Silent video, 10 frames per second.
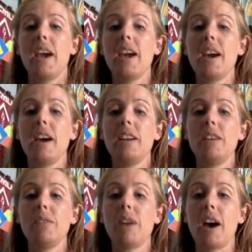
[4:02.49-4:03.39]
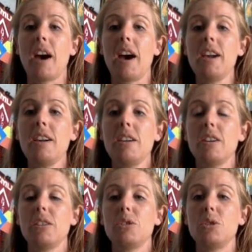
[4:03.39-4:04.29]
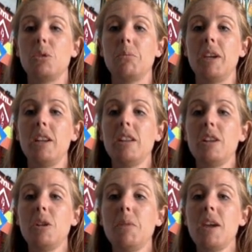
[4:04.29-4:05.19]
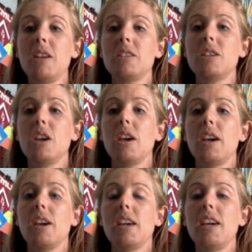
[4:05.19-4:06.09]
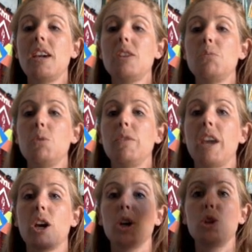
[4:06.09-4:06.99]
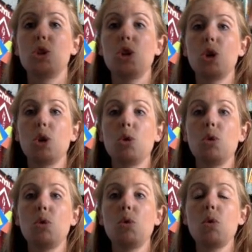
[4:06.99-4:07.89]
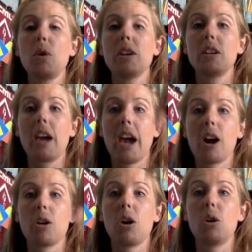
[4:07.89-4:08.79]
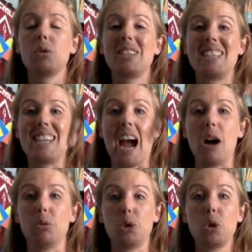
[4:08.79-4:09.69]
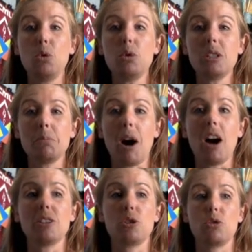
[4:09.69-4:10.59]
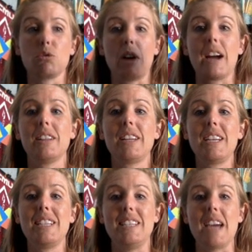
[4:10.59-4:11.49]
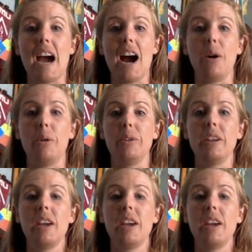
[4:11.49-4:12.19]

And if I zoom in a little bit, he is moving 2 arrows down, 2 spots directly down.